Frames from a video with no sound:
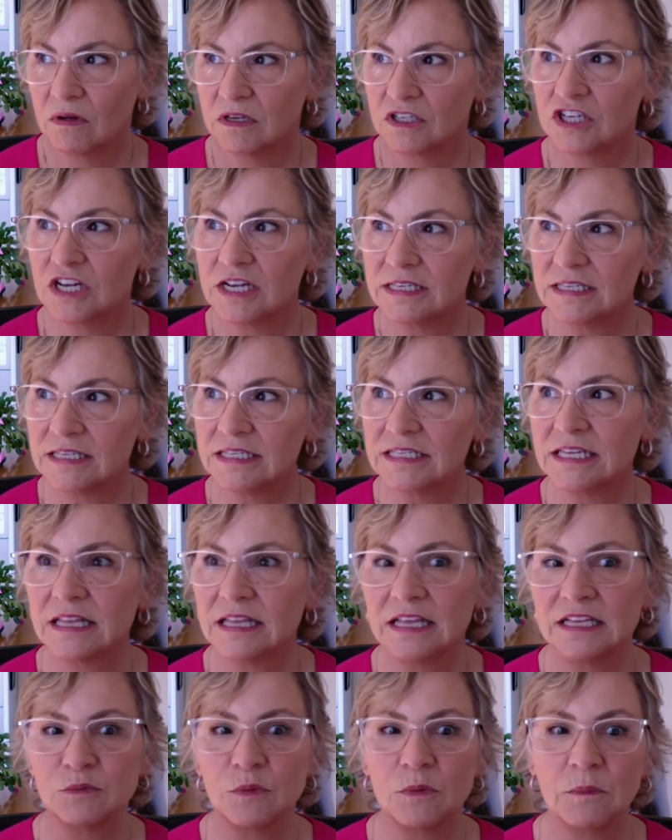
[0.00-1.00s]
Jason
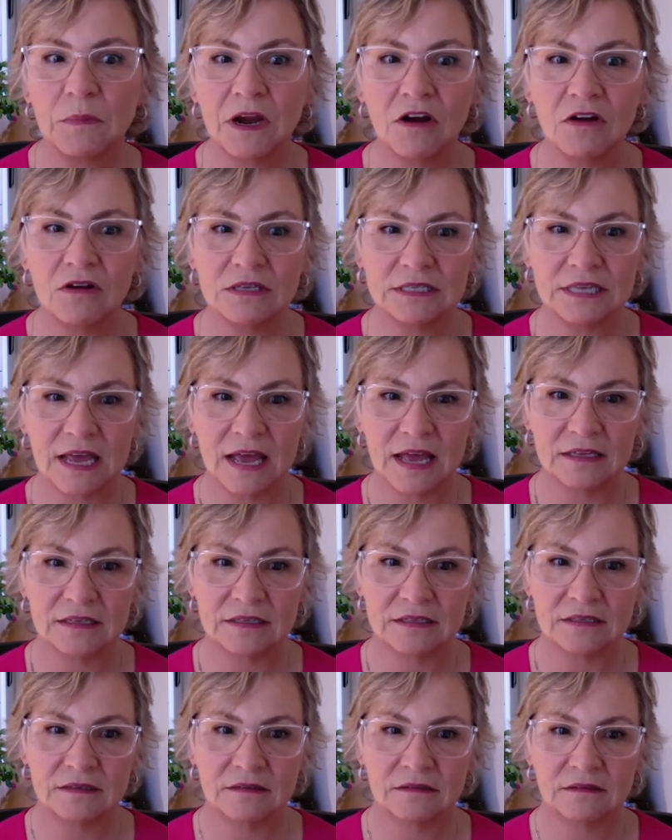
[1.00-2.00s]
said that's what Meryl
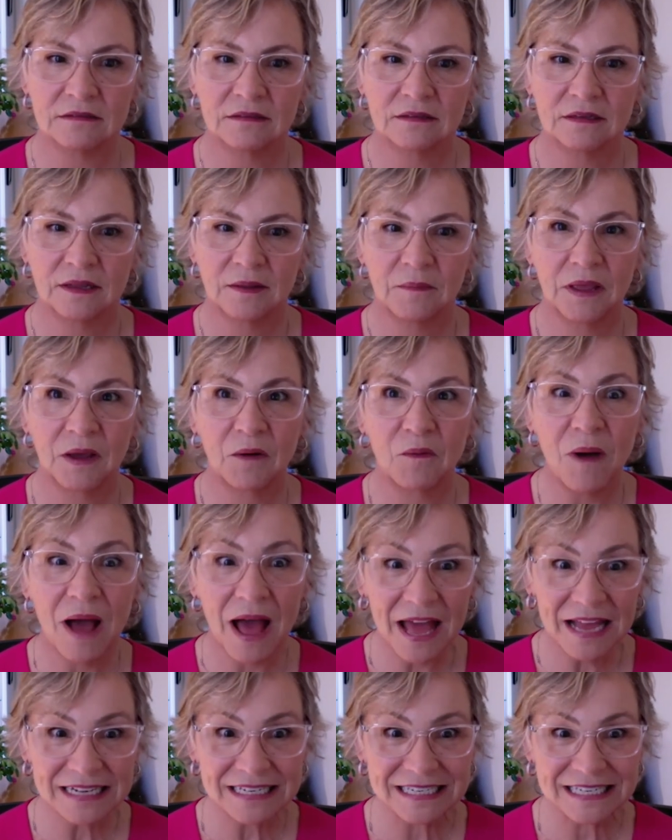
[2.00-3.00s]
says. I'm like,
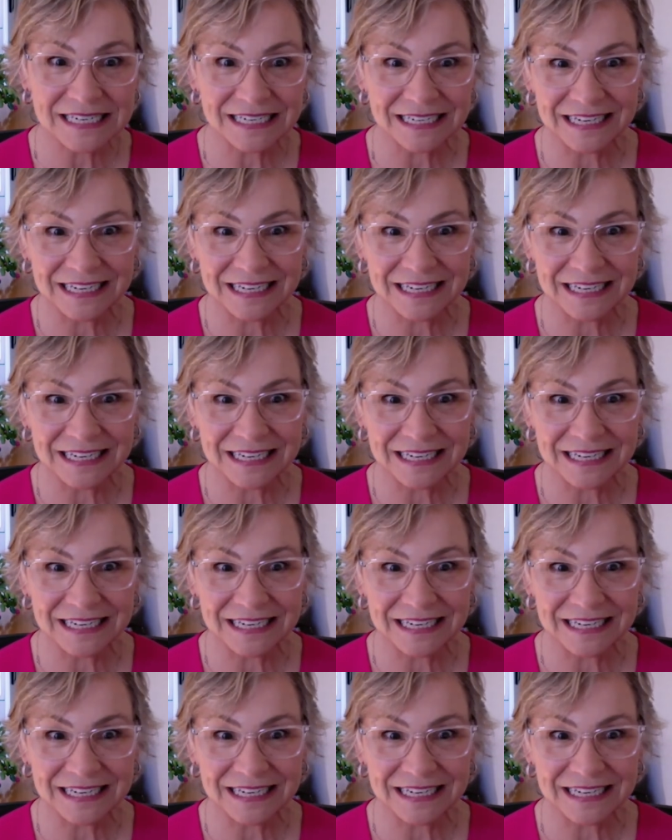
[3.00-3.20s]
what?